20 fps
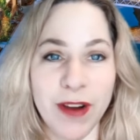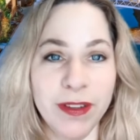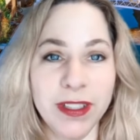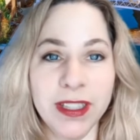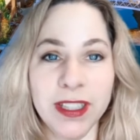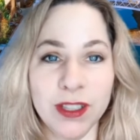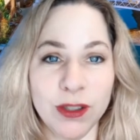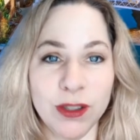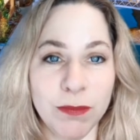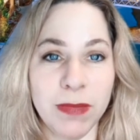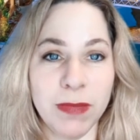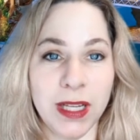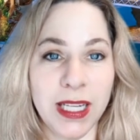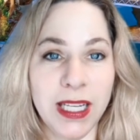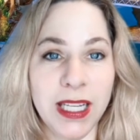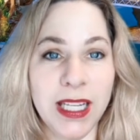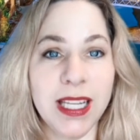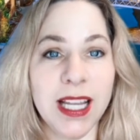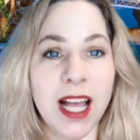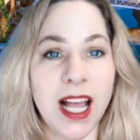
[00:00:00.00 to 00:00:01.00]
money
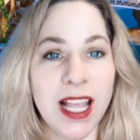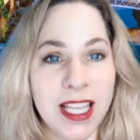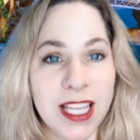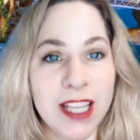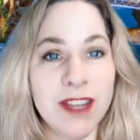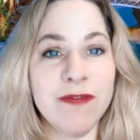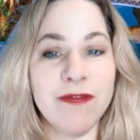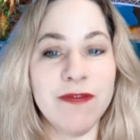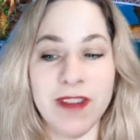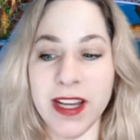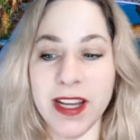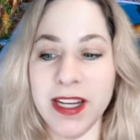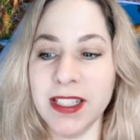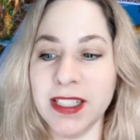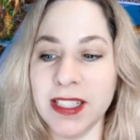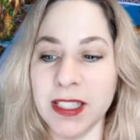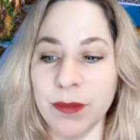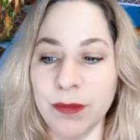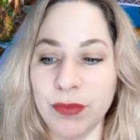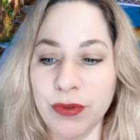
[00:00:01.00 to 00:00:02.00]
in Venice
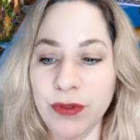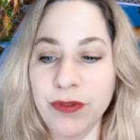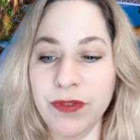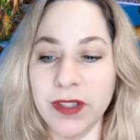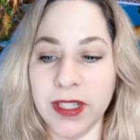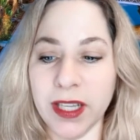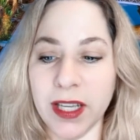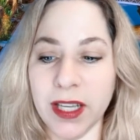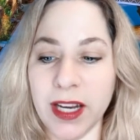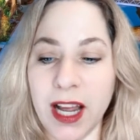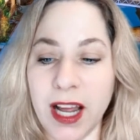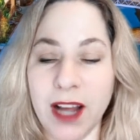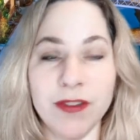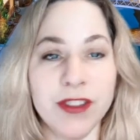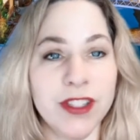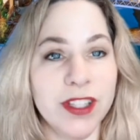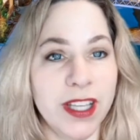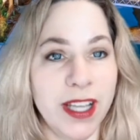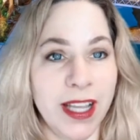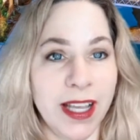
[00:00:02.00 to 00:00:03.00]
improving it after the
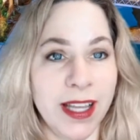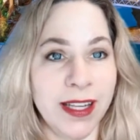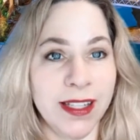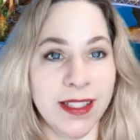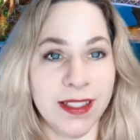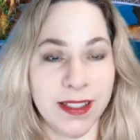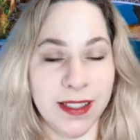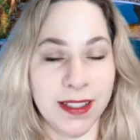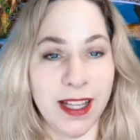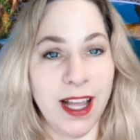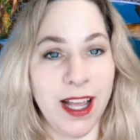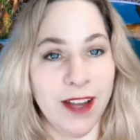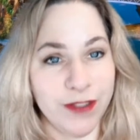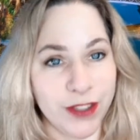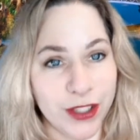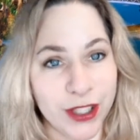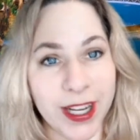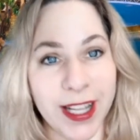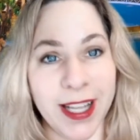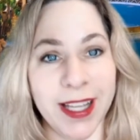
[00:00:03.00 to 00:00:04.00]
annex after it
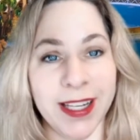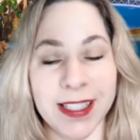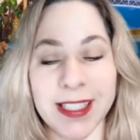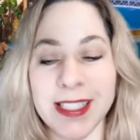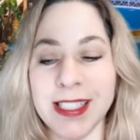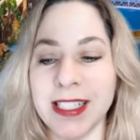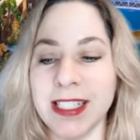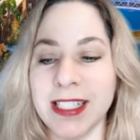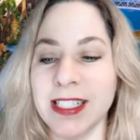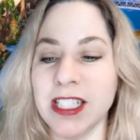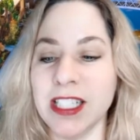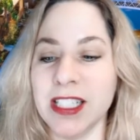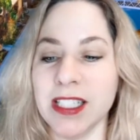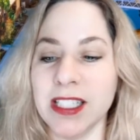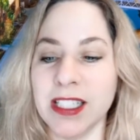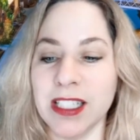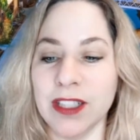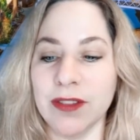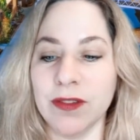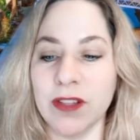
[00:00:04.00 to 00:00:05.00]
annexed it into the city of
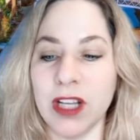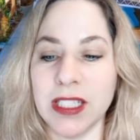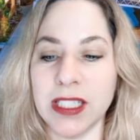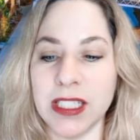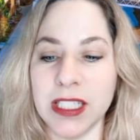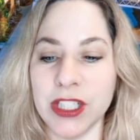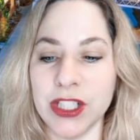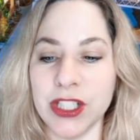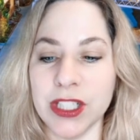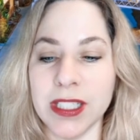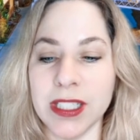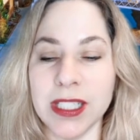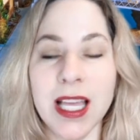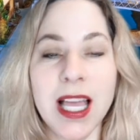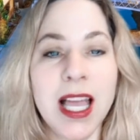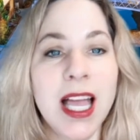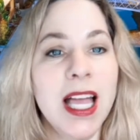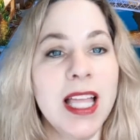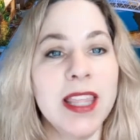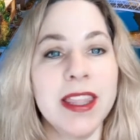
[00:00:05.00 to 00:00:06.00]
Los Angeles.
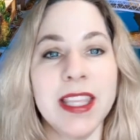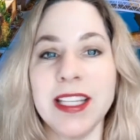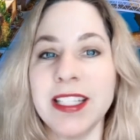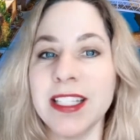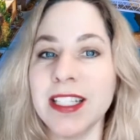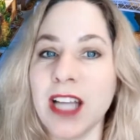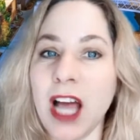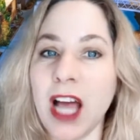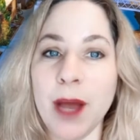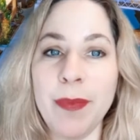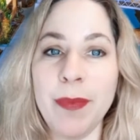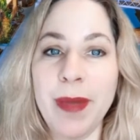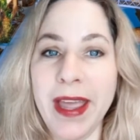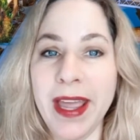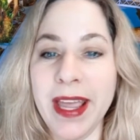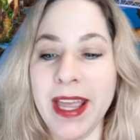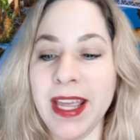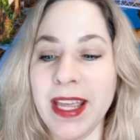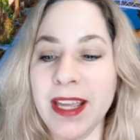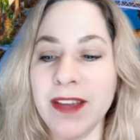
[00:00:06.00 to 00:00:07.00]
They did not
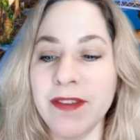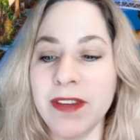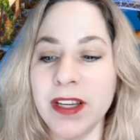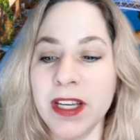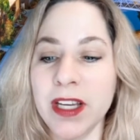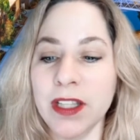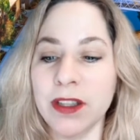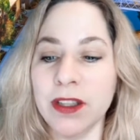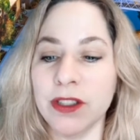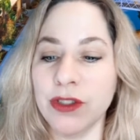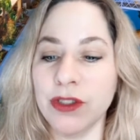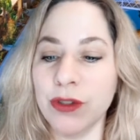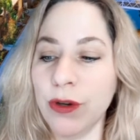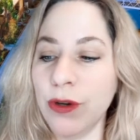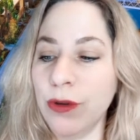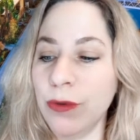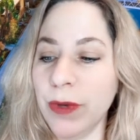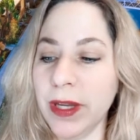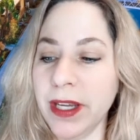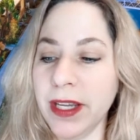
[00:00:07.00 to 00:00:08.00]
pave the
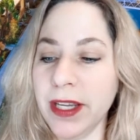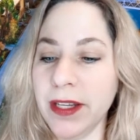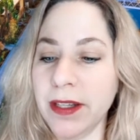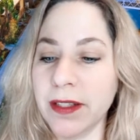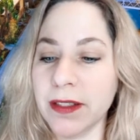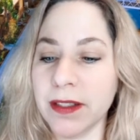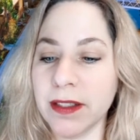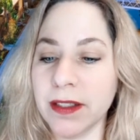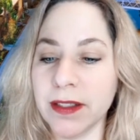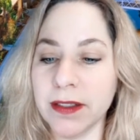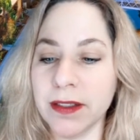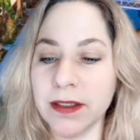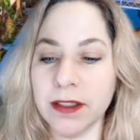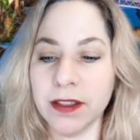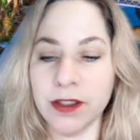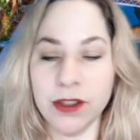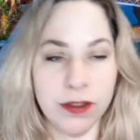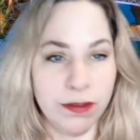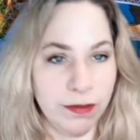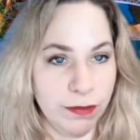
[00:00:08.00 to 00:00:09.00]
trollway, the, the
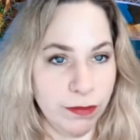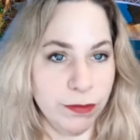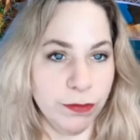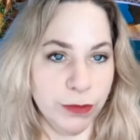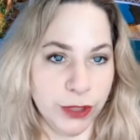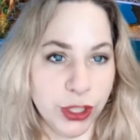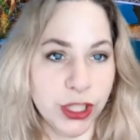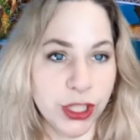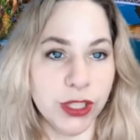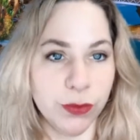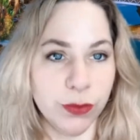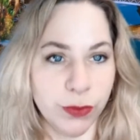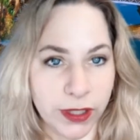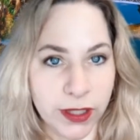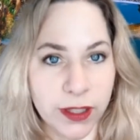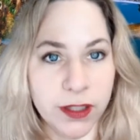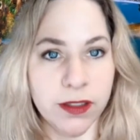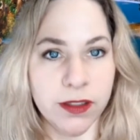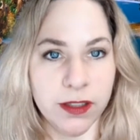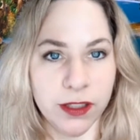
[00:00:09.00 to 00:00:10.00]
which is where the, the
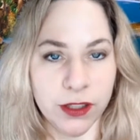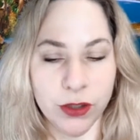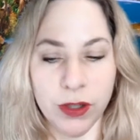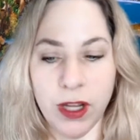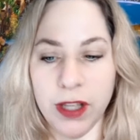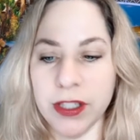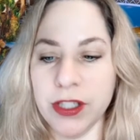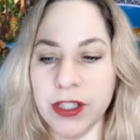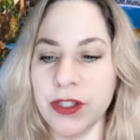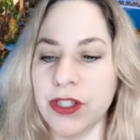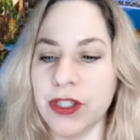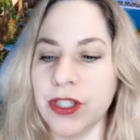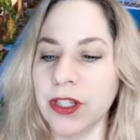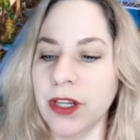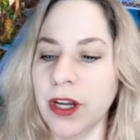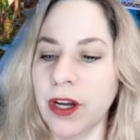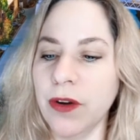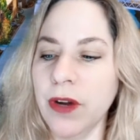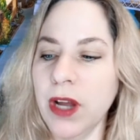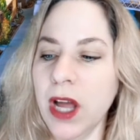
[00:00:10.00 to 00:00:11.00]
trolleys used to go,
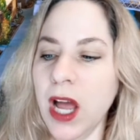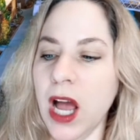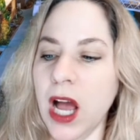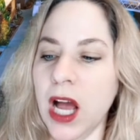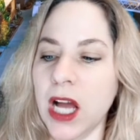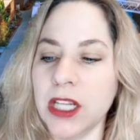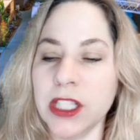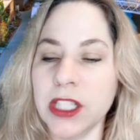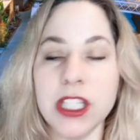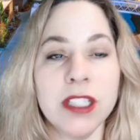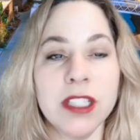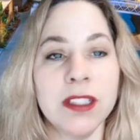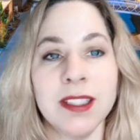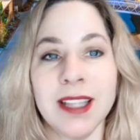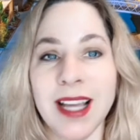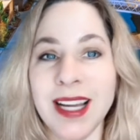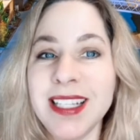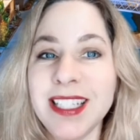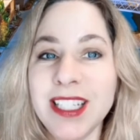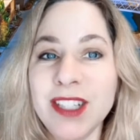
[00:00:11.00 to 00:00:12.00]
until
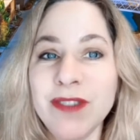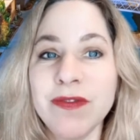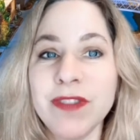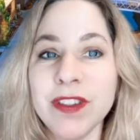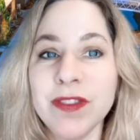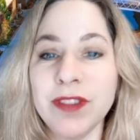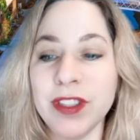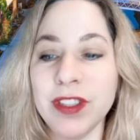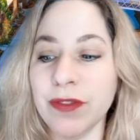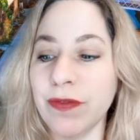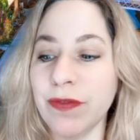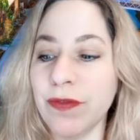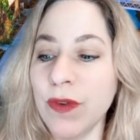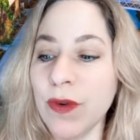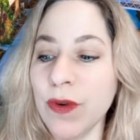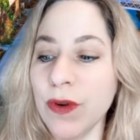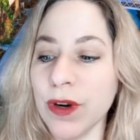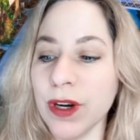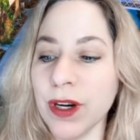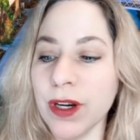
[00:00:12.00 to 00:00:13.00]
1954
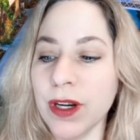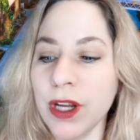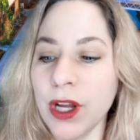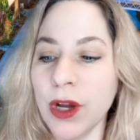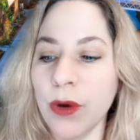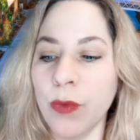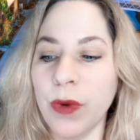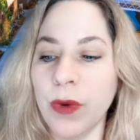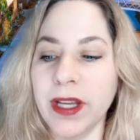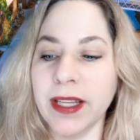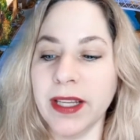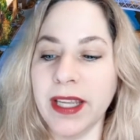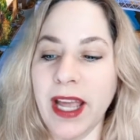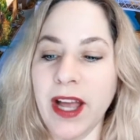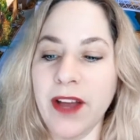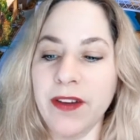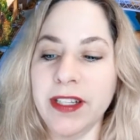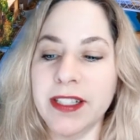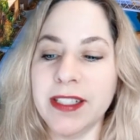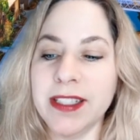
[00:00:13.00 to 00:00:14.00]
when county and
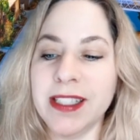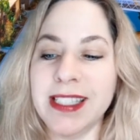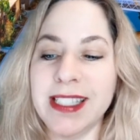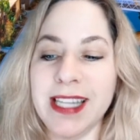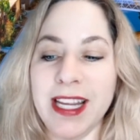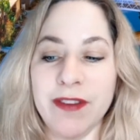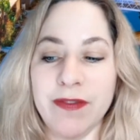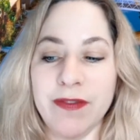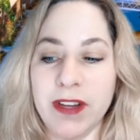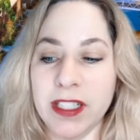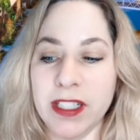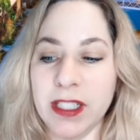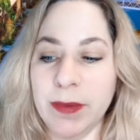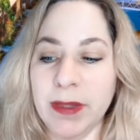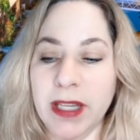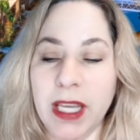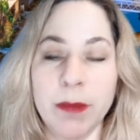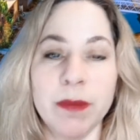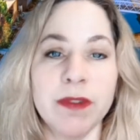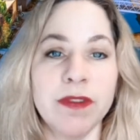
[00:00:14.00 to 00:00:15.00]
state funds became
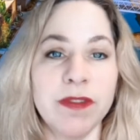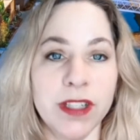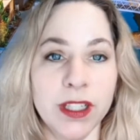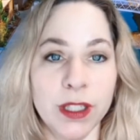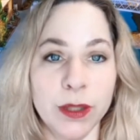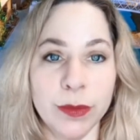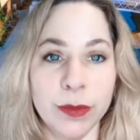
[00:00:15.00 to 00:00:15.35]
available.